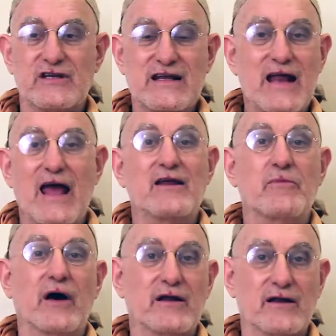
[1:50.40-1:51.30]
eat
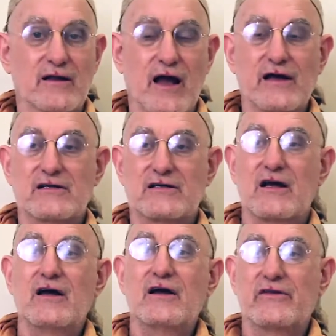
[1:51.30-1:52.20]
anybody he likes.
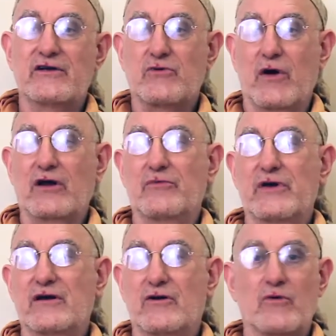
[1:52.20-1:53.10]
This way it'll be
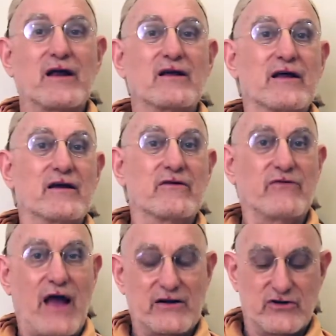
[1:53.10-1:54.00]
in a regulated
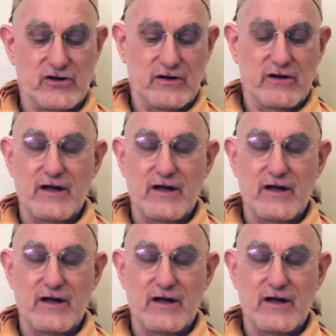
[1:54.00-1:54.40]
fashion.